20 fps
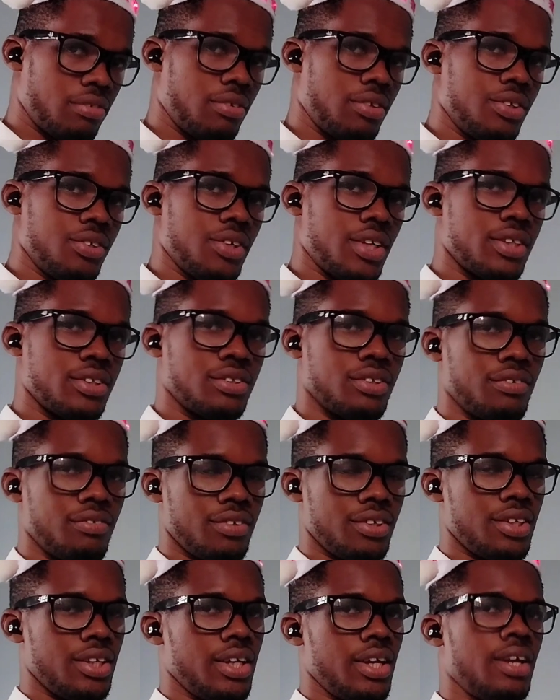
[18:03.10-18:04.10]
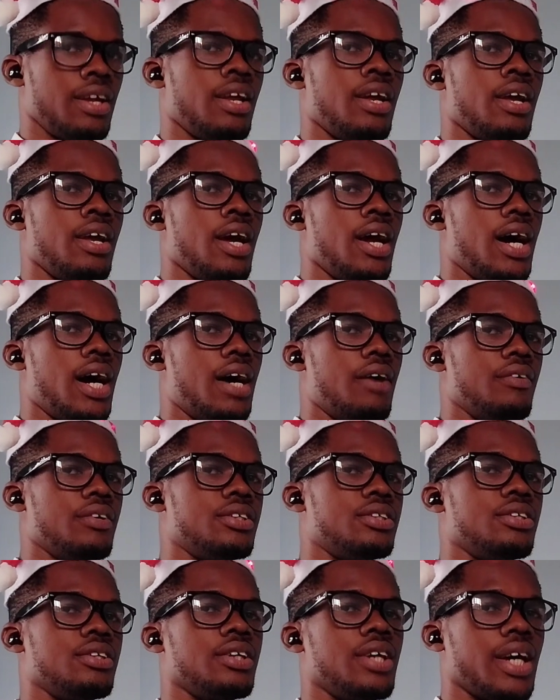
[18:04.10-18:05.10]
for the rest of the day. I
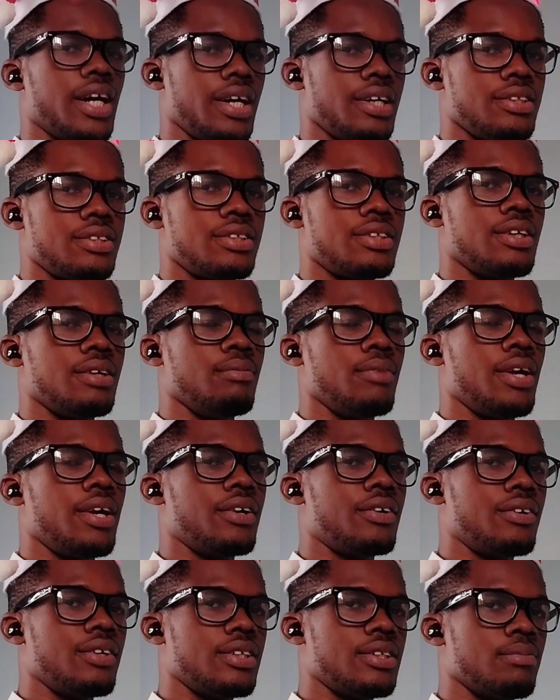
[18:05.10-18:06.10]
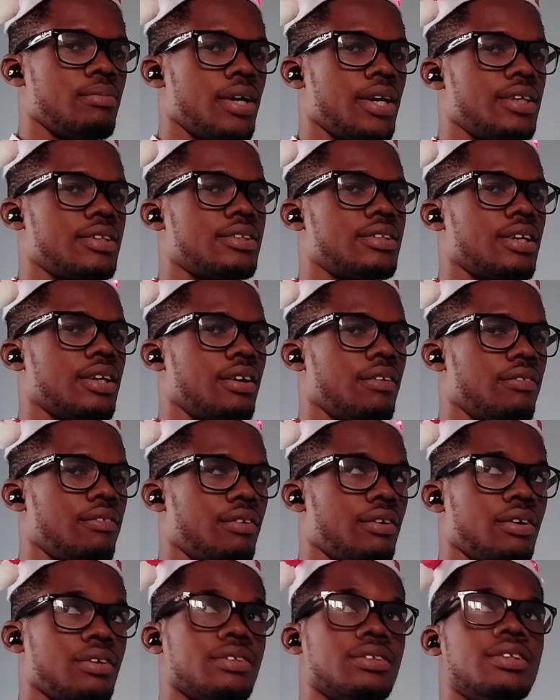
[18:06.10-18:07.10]
wish you guys a Merry Christmas and of
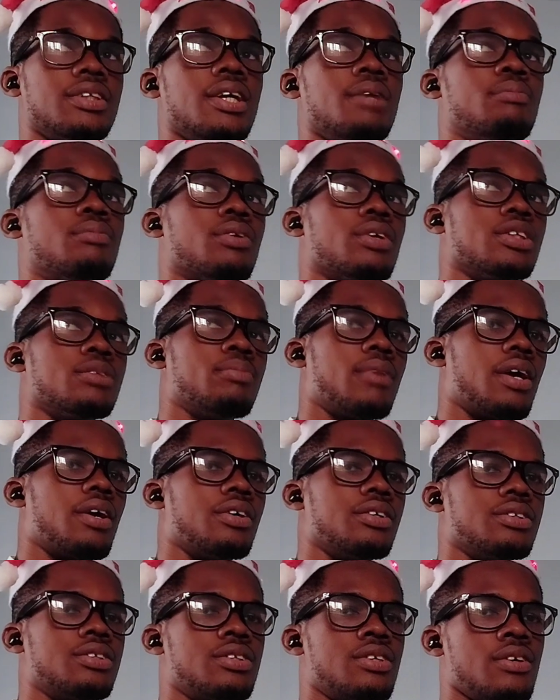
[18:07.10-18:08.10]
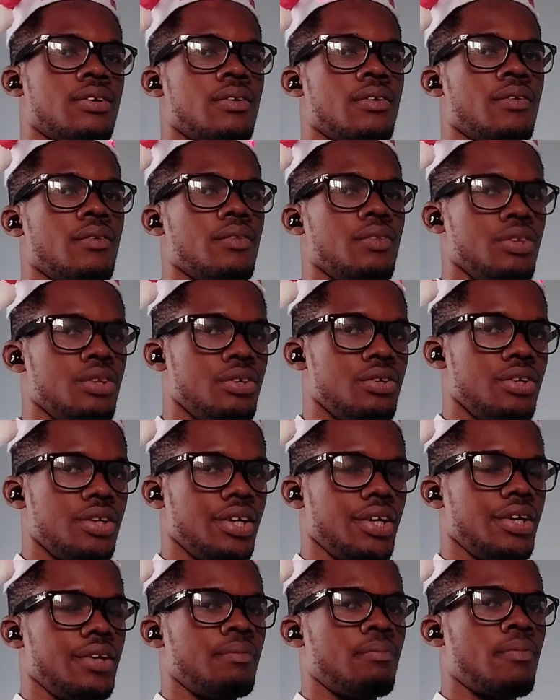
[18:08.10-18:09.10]
course a prosperous New
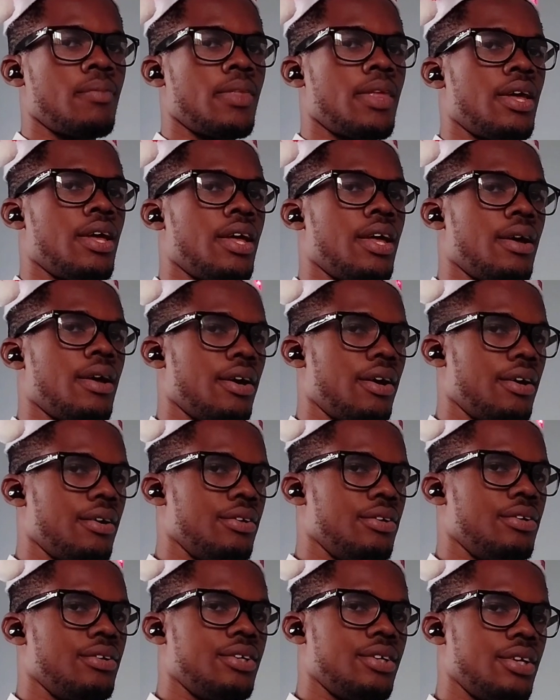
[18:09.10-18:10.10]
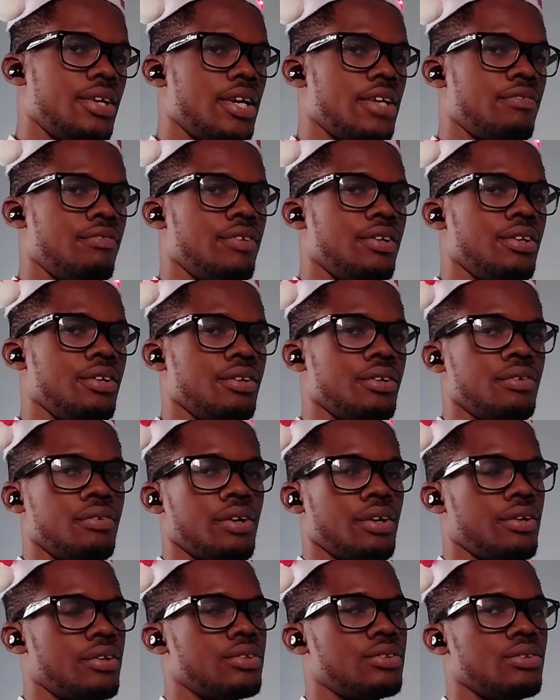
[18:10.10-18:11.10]
Year. During the next video,
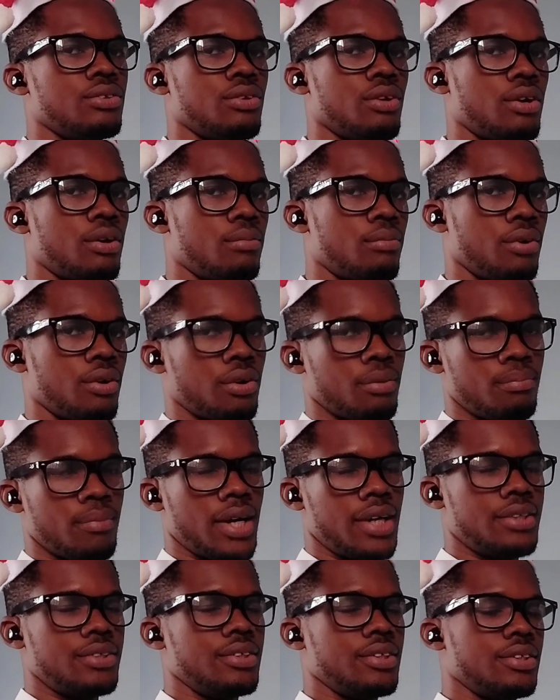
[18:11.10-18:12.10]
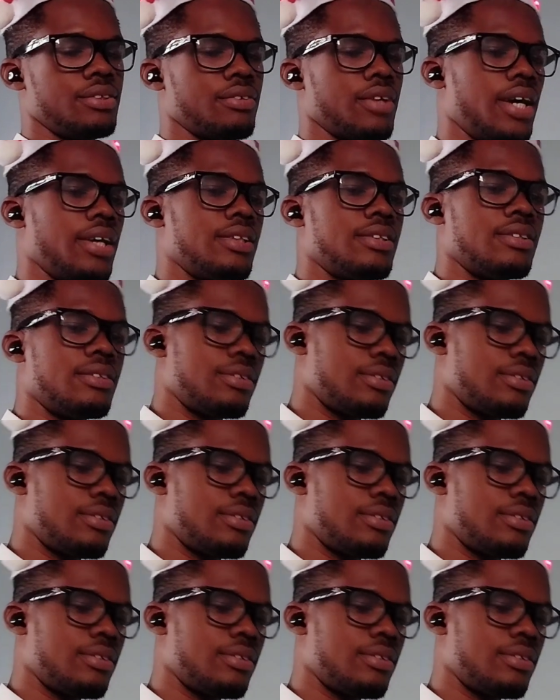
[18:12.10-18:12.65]
we're going to talk more on matrix, right?